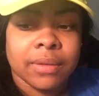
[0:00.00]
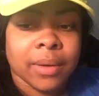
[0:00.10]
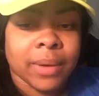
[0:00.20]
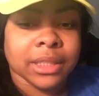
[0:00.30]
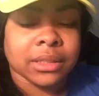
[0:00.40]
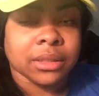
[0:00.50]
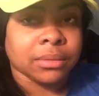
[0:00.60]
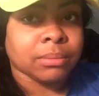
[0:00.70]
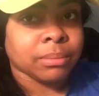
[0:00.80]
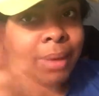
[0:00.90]
around
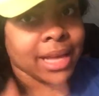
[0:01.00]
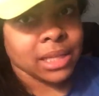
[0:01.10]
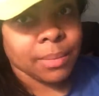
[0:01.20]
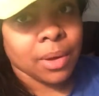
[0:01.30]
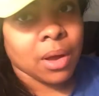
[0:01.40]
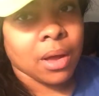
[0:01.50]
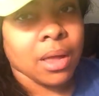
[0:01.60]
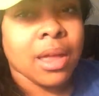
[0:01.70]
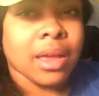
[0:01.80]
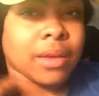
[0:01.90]
watching basketball,
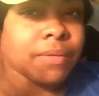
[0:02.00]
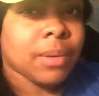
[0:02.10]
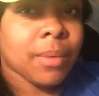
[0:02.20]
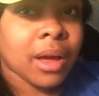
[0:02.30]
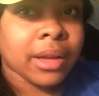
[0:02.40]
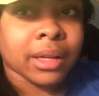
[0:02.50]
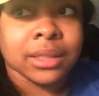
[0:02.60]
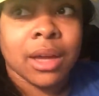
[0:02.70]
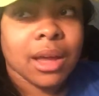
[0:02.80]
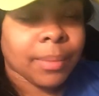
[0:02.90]
football. Y'all
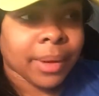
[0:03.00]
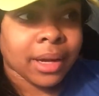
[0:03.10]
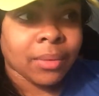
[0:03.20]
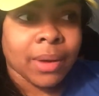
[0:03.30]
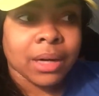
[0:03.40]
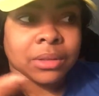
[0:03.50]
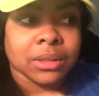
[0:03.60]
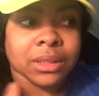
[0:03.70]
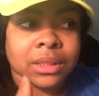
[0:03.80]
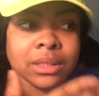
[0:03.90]
talk about it. Why don't
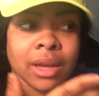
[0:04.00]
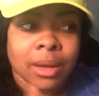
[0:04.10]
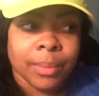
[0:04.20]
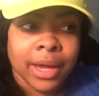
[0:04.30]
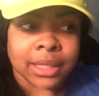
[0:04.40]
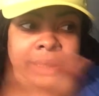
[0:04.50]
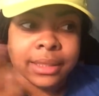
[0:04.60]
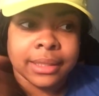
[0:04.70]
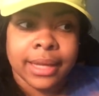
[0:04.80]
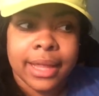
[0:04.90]
y'all just talk about it
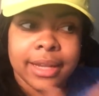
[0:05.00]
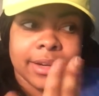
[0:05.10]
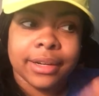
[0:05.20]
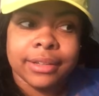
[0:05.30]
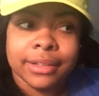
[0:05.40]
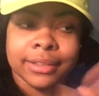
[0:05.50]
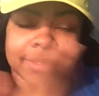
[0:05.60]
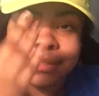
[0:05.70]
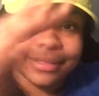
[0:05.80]
together? And,